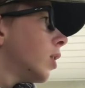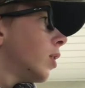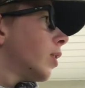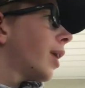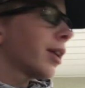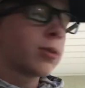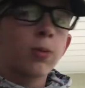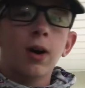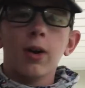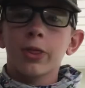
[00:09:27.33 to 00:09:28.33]
that's
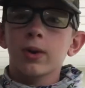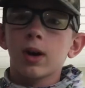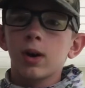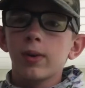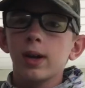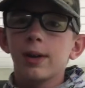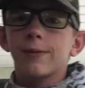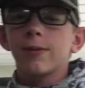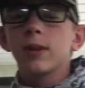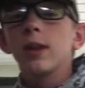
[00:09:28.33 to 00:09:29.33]
what I'll throw if
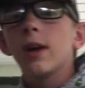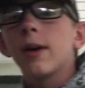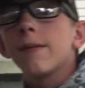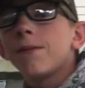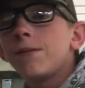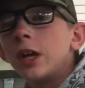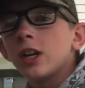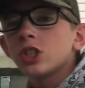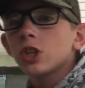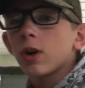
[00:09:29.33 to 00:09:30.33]
the
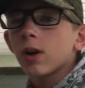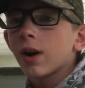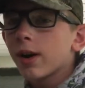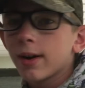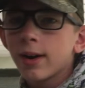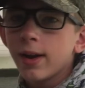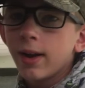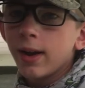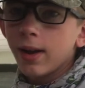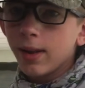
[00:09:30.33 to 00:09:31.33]
fish are
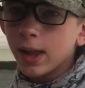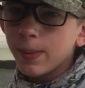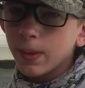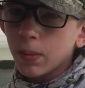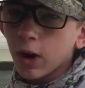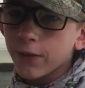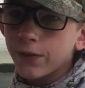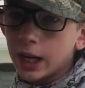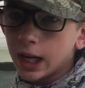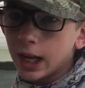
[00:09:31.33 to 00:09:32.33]
a little bit more
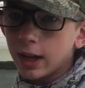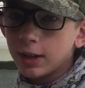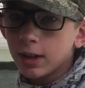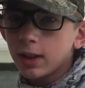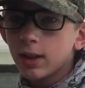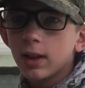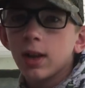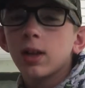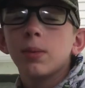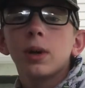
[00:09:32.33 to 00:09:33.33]
finicky than
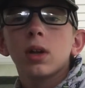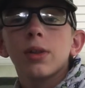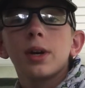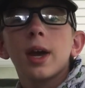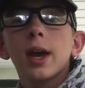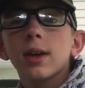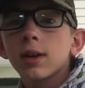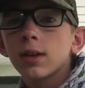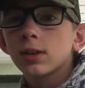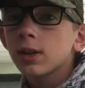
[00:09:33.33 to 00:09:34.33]
in the middle of the day,
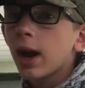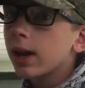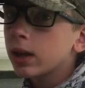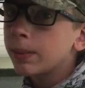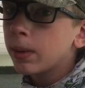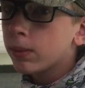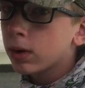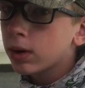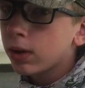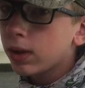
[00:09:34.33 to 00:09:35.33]
because it's got a little bit
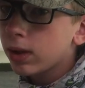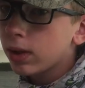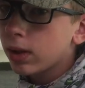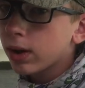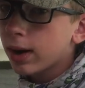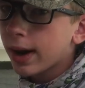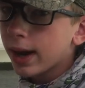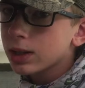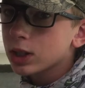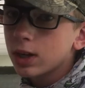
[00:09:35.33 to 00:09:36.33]
more longer
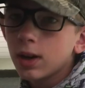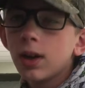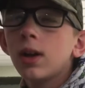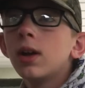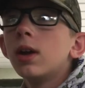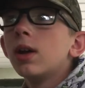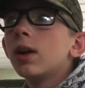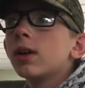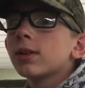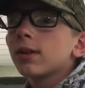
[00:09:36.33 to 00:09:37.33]
action.
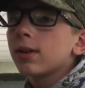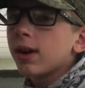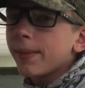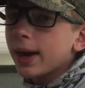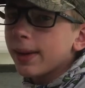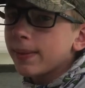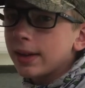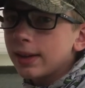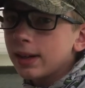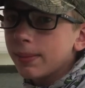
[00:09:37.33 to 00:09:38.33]
So I might be
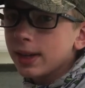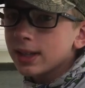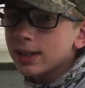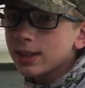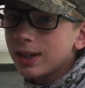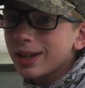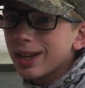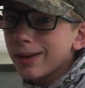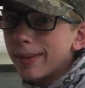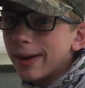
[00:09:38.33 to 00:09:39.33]
a little bit
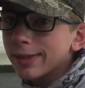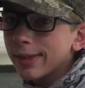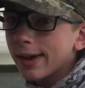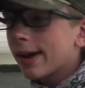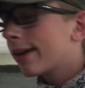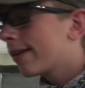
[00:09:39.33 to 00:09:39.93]
sneaky about that.